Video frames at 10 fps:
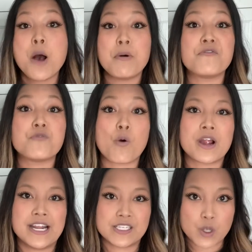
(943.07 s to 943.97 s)
before
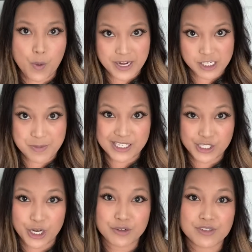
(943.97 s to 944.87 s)
it is going to be
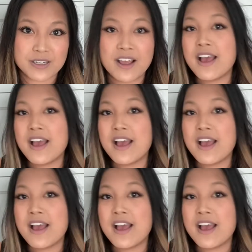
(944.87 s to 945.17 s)
served.